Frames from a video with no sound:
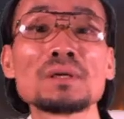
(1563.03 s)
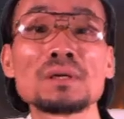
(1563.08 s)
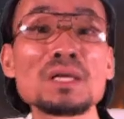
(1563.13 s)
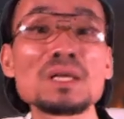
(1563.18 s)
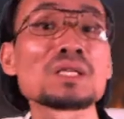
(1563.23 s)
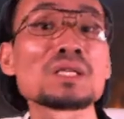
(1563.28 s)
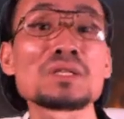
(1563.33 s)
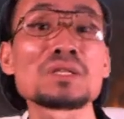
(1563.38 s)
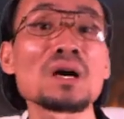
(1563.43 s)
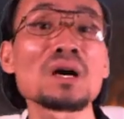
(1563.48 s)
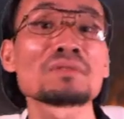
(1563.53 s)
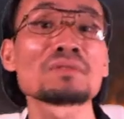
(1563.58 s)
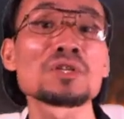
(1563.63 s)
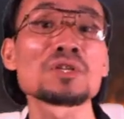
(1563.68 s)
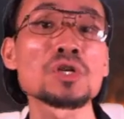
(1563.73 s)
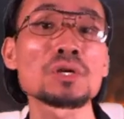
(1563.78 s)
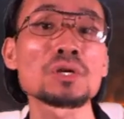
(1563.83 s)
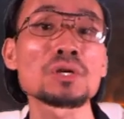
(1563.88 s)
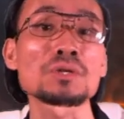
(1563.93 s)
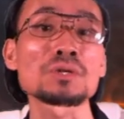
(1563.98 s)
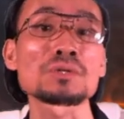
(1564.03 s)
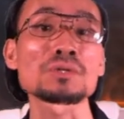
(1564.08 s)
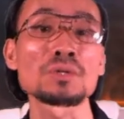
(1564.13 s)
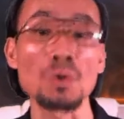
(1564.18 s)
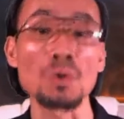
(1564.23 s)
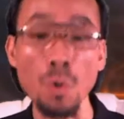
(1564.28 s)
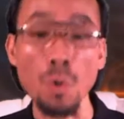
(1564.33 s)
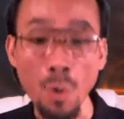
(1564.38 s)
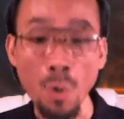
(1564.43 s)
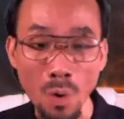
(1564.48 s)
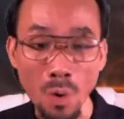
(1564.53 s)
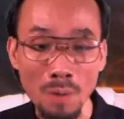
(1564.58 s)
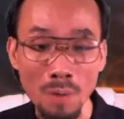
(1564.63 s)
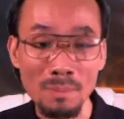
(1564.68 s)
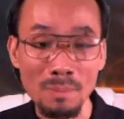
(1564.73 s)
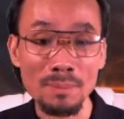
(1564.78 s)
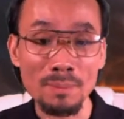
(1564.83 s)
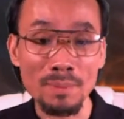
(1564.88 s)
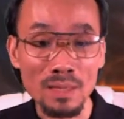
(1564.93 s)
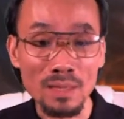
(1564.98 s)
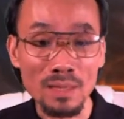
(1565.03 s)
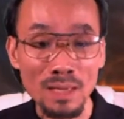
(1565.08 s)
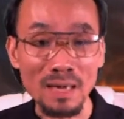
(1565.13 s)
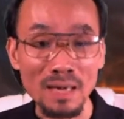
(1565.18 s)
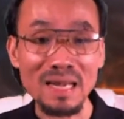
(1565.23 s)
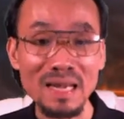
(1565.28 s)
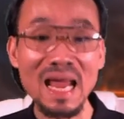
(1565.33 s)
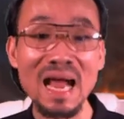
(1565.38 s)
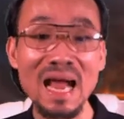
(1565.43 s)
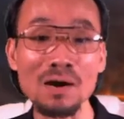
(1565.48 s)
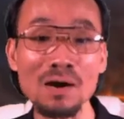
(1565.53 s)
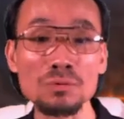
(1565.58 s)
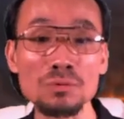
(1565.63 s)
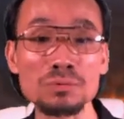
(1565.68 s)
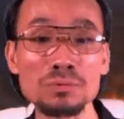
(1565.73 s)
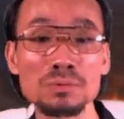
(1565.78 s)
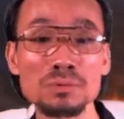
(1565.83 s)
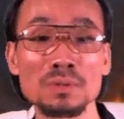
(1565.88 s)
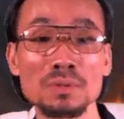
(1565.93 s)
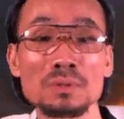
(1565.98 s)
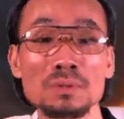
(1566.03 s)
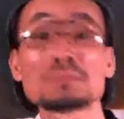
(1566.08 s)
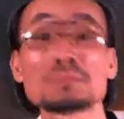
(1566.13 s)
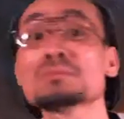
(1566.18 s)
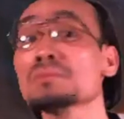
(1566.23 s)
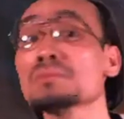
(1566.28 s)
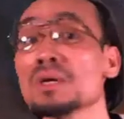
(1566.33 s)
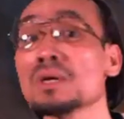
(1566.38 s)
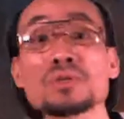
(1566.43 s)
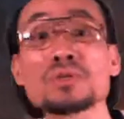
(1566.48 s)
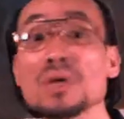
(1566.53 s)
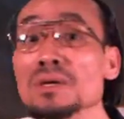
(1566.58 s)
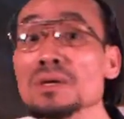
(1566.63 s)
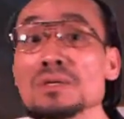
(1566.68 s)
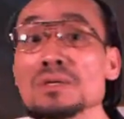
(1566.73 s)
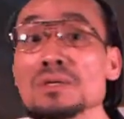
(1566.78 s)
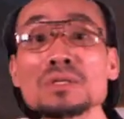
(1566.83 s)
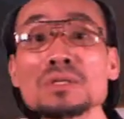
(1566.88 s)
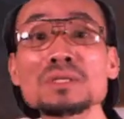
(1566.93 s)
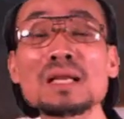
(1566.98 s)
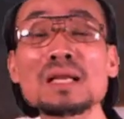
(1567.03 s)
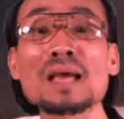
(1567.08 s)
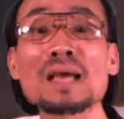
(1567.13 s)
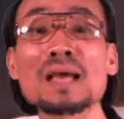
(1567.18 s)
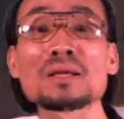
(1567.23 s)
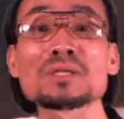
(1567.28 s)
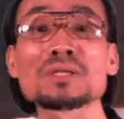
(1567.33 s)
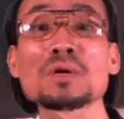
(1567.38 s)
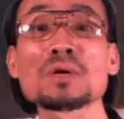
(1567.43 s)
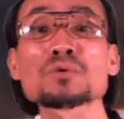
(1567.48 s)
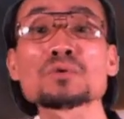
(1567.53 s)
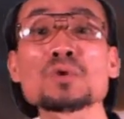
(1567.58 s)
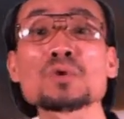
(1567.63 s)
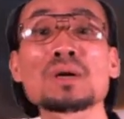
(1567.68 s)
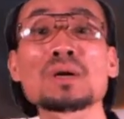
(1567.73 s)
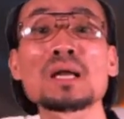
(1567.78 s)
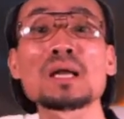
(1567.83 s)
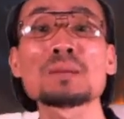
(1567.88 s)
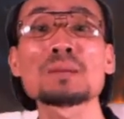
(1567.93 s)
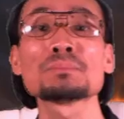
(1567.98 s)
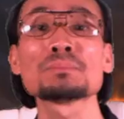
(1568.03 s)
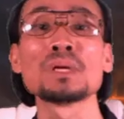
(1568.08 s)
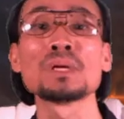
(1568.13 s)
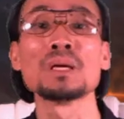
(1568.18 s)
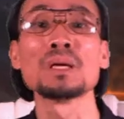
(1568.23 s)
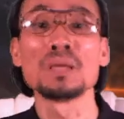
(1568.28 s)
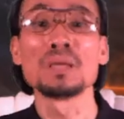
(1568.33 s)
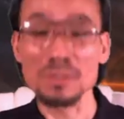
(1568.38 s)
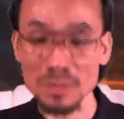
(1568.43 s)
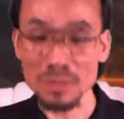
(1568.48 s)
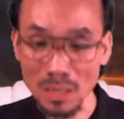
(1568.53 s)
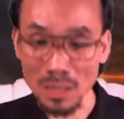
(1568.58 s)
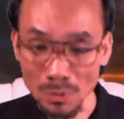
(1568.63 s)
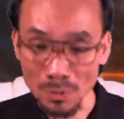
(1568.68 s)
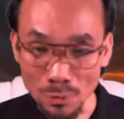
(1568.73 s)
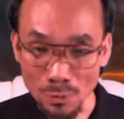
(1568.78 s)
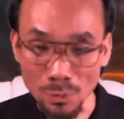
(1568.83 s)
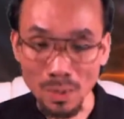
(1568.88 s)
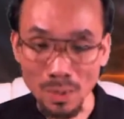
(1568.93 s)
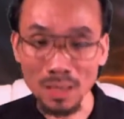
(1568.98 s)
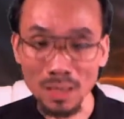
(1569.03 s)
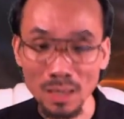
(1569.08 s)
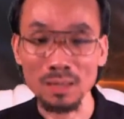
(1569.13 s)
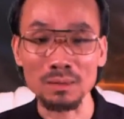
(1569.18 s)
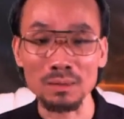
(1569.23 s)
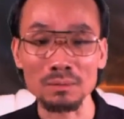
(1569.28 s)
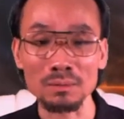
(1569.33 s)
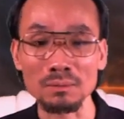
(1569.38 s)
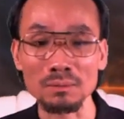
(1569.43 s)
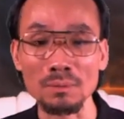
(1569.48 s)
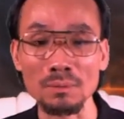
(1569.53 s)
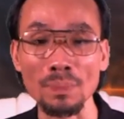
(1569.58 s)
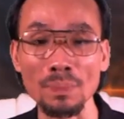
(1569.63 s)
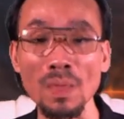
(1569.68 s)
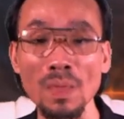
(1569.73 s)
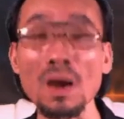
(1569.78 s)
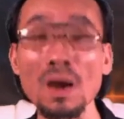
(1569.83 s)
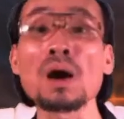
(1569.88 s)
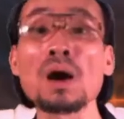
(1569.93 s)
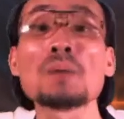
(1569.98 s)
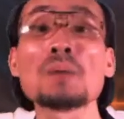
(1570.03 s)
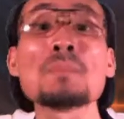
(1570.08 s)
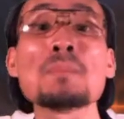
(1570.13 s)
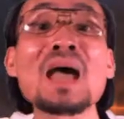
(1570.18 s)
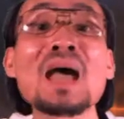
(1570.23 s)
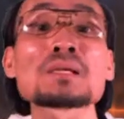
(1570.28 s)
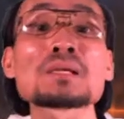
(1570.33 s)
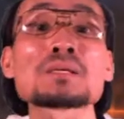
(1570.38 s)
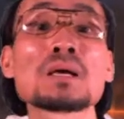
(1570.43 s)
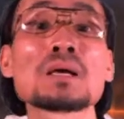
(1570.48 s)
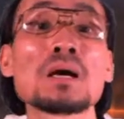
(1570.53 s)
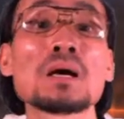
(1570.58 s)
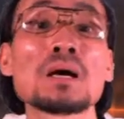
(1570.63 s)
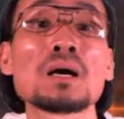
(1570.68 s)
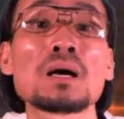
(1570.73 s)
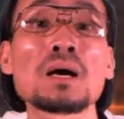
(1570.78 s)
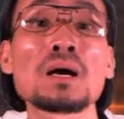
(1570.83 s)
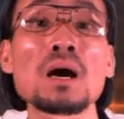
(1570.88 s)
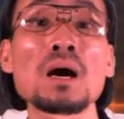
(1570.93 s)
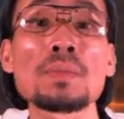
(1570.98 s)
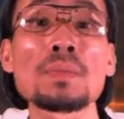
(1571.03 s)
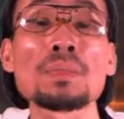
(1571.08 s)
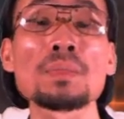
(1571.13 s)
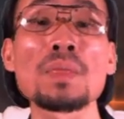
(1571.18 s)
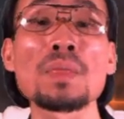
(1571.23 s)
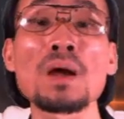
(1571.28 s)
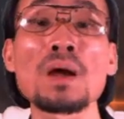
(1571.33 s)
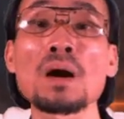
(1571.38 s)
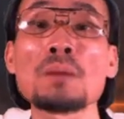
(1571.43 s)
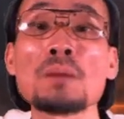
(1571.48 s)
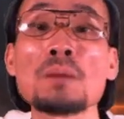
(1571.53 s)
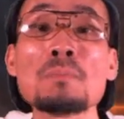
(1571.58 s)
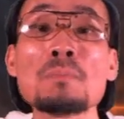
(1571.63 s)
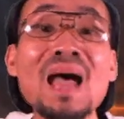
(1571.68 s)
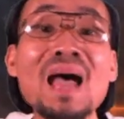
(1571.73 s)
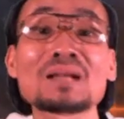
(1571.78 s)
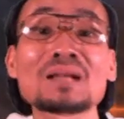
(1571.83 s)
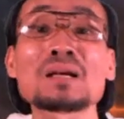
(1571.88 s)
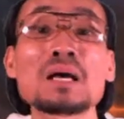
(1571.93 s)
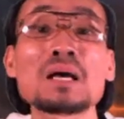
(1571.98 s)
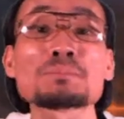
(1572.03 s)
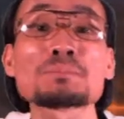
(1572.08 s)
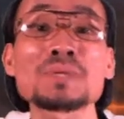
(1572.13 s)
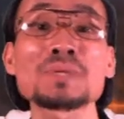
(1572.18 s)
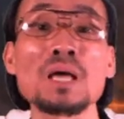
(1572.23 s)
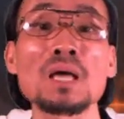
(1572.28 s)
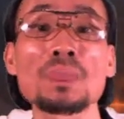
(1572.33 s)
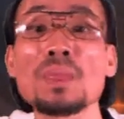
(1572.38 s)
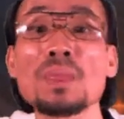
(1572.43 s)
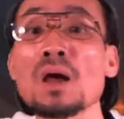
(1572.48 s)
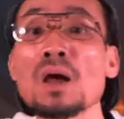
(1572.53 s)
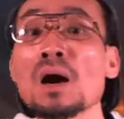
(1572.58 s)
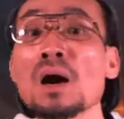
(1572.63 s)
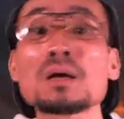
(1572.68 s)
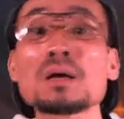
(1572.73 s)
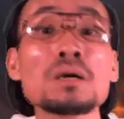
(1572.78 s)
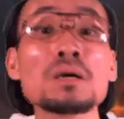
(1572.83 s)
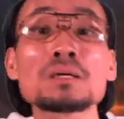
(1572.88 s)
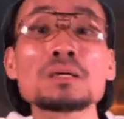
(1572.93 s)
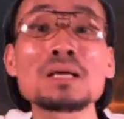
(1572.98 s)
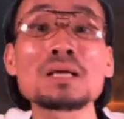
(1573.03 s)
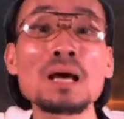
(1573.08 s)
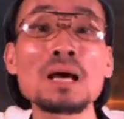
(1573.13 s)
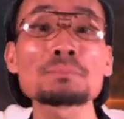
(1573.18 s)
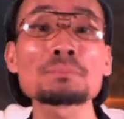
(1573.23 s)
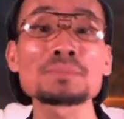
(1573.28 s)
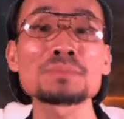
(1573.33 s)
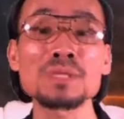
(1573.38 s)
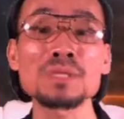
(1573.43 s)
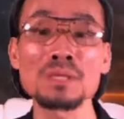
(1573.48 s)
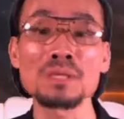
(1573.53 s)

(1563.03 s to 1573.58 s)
the church, or maybe now the church is just like a social club. So there are bad clubs and there are good clubs.